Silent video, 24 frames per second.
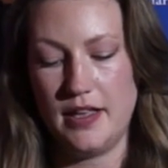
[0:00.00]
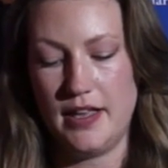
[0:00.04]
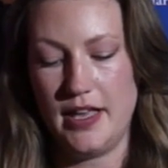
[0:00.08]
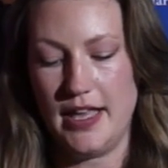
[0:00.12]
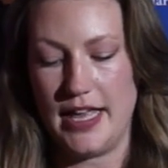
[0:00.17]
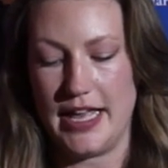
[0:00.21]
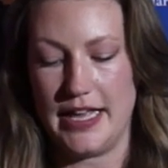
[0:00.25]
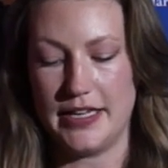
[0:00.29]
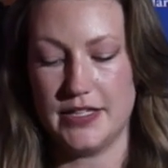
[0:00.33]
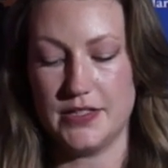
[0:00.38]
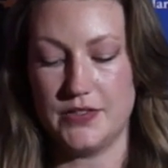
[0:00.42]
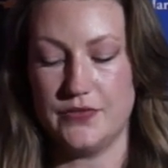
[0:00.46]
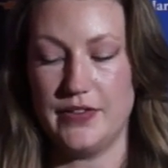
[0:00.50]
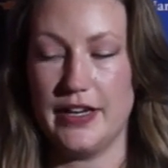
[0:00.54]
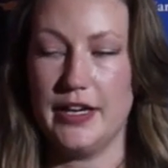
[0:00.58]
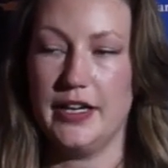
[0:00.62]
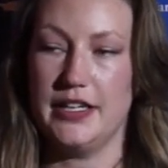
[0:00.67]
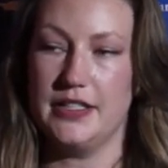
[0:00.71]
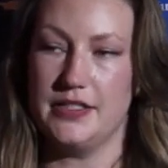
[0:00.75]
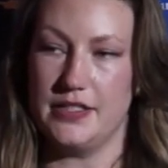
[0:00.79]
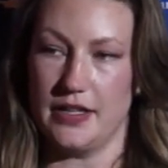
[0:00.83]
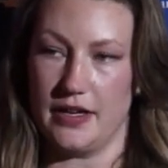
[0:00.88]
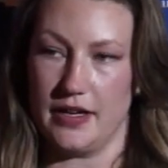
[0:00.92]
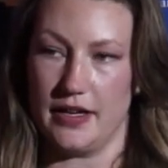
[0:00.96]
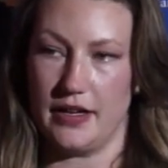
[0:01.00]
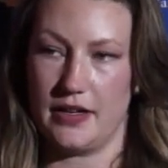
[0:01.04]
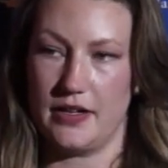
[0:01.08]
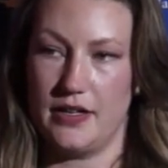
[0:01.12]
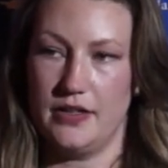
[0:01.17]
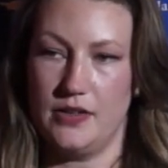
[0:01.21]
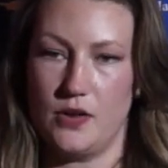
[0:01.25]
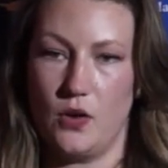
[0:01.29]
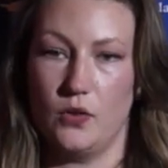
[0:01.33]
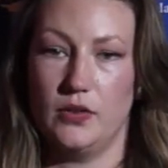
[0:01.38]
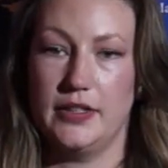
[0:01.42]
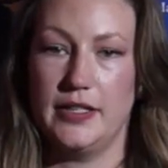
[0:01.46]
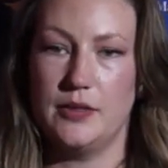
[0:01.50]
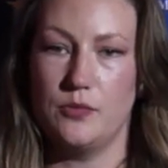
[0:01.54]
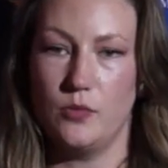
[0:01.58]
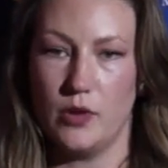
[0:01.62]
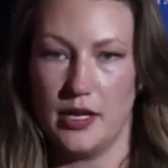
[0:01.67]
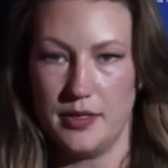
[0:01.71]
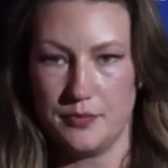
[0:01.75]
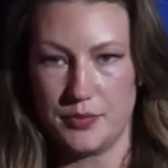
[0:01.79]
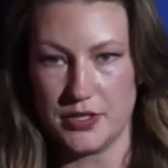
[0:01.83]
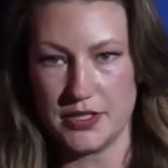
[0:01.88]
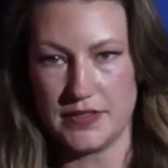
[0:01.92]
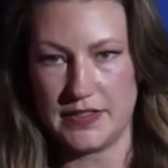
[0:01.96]
And it's very dark. Only
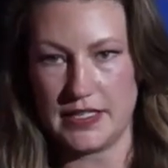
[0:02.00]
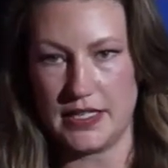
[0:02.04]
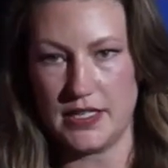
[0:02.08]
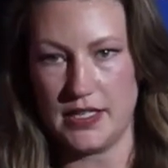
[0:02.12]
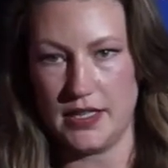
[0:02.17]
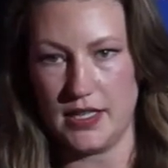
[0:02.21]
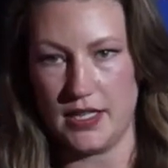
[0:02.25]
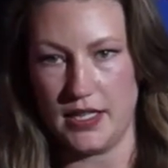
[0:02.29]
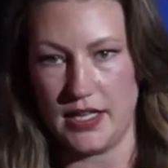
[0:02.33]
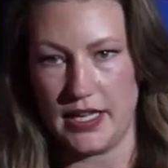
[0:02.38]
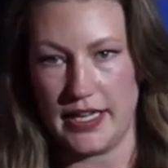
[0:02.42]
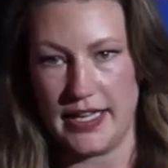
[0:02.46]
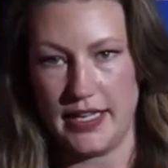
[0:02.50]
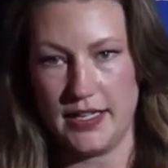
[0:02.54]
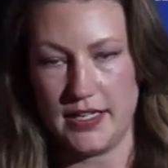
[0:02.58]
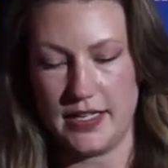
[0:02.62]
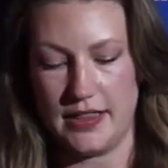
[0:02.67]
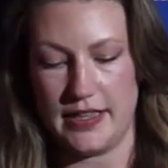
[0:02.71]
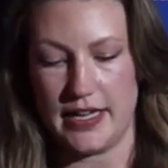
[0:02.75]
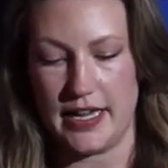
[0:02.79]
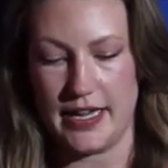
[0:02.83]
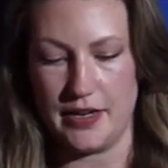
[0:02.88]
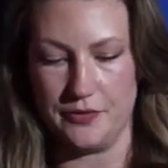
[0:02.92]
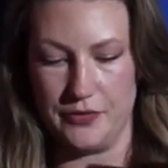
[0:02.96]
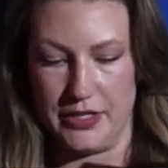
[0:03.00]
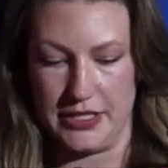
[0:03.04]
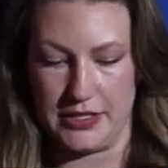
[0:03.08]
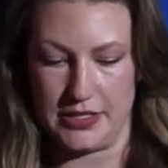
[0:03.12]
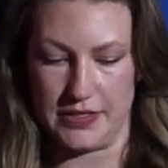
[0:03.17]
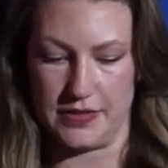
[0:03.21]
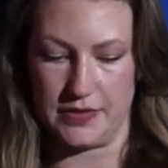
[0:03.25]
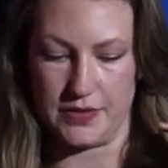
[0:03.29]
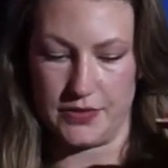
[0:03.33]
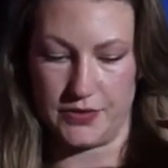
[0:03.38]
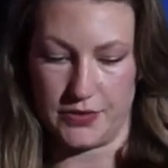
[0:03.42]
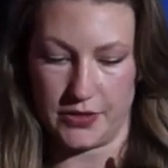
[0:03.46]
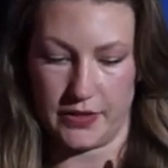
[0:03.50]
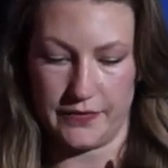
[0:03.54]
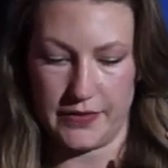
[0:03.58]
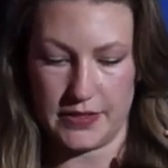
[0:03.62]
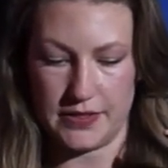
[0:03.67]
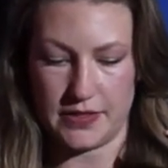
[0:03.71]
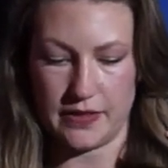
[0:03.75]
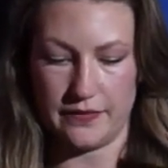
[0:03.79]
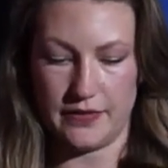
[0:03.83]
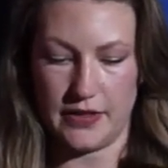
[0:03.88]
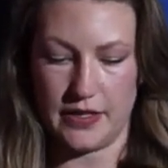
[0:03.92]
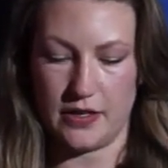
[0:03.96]
1% of the light that reaches the
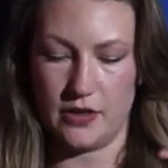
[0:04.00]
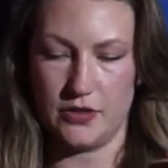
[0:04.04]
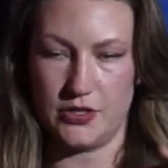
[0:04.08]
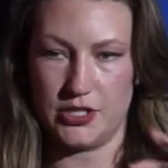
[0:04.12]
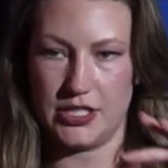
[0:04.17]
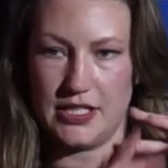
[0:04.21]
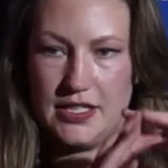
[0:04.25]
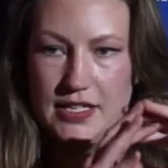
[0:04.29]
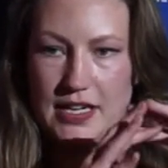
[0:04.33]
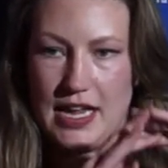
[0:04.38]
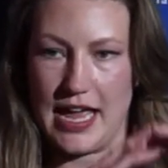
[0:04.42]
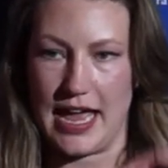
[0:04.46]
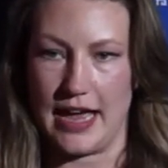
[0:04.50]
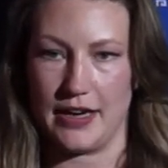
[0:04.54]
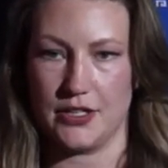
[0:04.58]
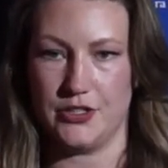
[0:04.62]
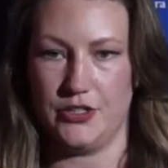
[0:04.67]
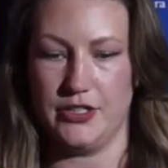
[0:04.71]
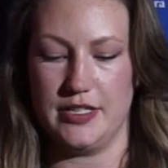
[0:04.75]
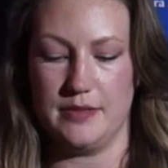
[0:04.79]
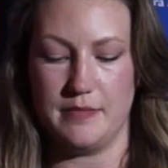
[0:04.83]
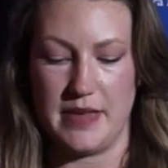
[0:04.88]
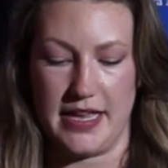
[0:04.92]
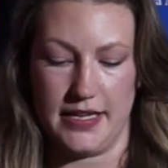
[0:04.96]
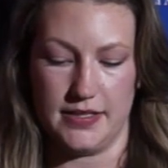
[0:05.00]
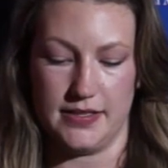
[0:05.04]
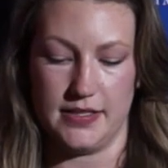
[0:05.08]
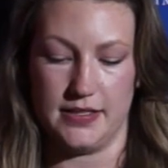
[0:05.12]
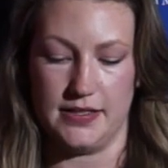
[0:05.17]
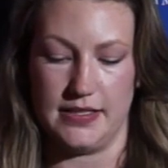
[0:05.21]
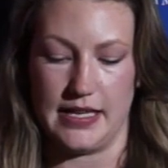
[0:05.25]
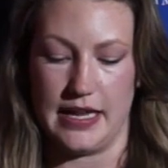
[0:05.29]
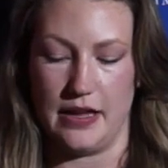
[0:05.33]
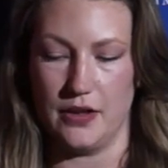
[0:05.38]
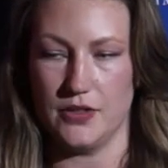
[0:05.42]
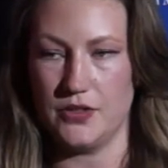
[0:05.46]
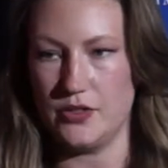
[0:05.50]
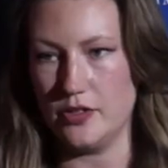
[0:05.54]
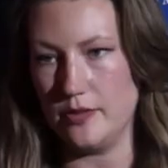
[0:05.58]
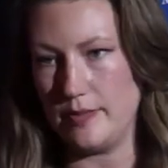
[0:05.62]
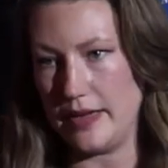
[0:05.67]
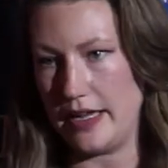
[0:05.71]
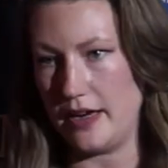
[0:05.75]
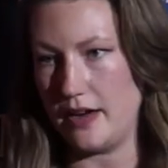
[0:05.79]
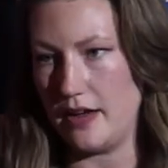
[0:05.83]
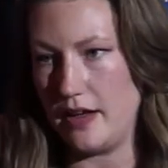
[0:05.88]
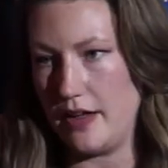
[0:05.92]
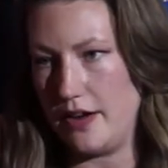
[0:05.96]
surface of the ocean actually makes it down to
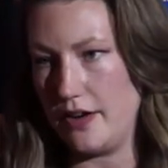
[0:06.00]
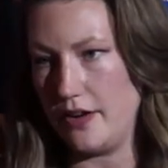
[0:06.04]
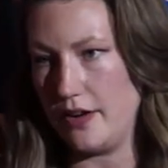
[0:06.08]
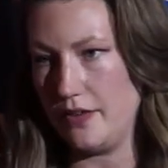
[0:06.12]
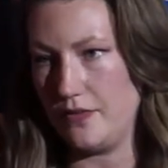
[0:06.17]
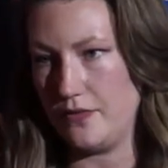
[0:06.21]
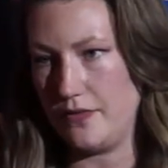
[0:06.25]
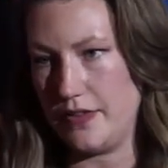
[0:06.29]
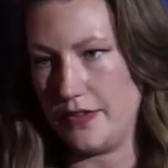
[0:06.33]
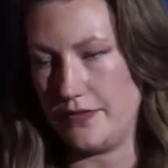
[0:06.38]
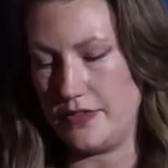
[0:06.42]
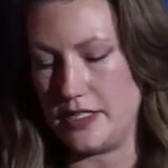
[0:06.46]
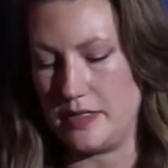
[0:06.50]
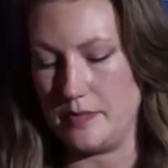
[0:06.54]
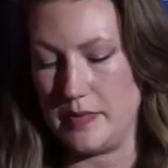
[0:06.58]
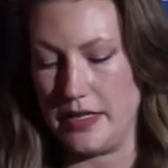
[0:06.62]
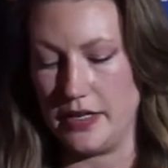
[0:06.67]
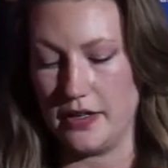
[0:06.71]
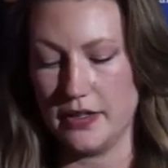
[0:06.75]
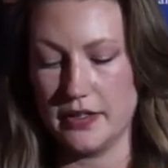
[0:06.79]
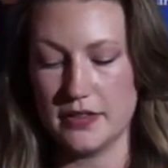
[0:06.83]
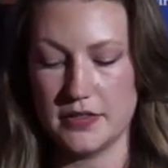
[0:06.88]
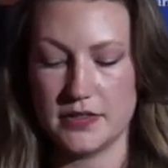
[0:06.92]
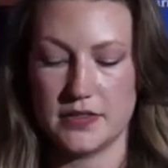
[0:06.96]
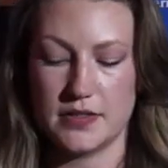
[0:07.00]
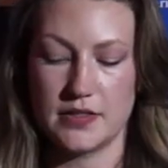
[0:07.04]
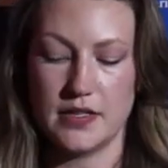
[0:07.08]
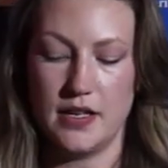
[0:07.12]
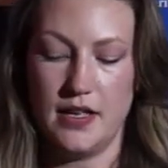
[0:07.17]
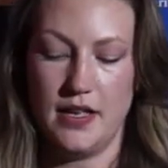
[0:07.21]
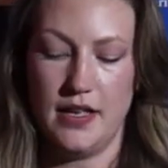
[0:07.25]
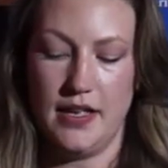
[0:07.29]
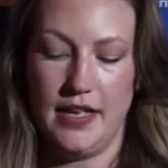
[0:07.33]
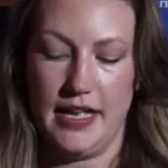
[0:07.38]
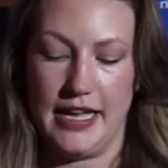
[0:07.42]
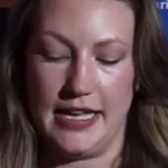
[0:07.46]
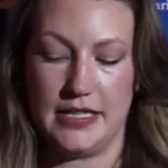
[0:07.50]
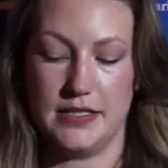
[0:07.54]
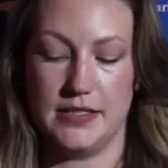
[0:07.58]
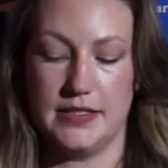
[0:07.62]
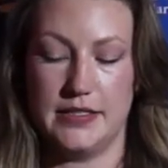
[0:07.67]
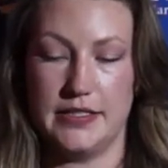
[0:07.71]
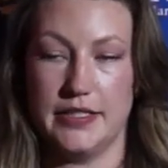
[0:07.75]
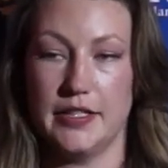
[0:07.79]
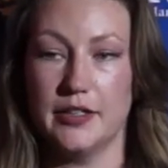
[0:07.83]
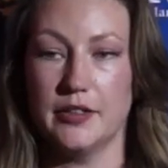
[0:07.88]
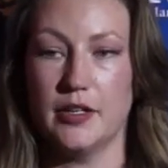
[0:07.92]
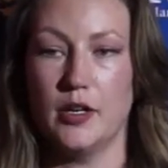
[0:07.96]
about 150 meters, and
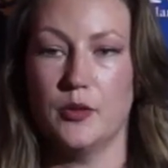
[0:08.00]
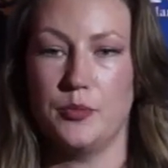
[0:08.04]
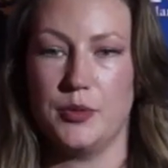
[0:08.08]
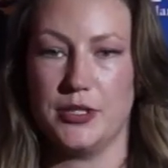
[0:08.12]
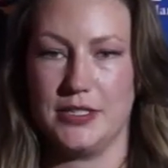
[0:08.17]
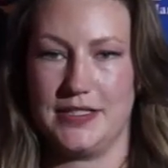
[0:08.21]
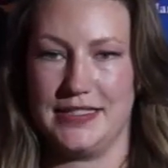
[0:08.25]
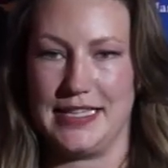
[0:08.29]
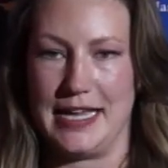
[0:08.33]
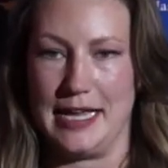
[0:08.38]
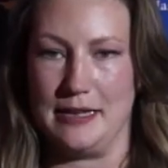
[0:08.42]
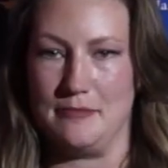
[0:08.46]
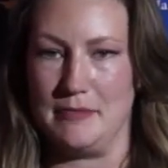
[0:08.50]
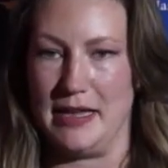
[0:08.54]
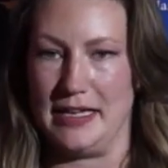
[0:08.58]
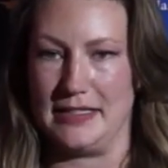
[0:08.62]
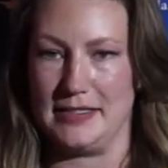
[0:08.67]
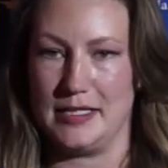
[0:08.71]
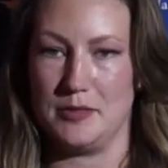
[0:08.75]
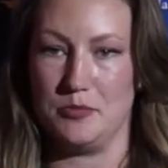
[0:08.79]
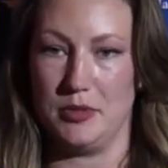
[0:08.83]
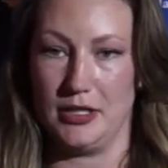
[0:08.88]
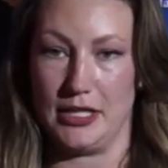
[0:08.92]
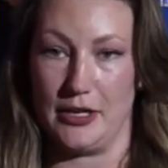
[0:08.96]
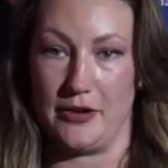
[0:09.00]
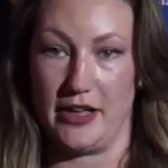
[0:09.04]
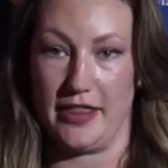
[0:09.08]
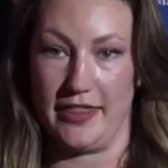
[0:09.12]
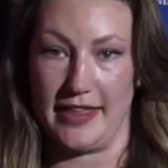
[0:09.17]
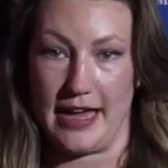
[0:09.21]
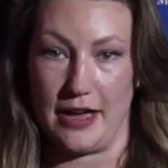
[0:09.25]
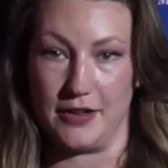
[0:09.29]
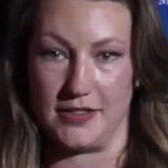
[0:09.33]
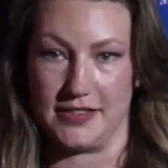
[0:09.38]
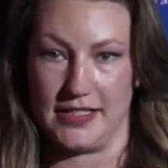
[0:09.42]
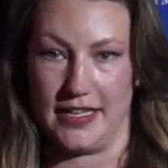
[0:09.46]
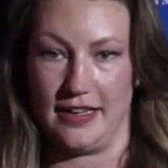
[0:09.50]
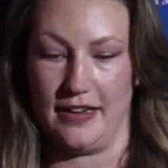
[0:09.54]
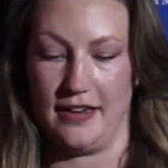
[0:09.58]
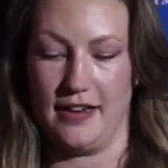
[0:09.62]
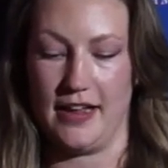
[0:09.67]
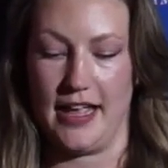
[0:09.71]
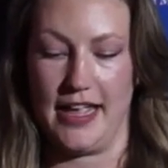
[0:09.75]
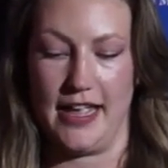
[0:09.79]
0% makes it below 1,000.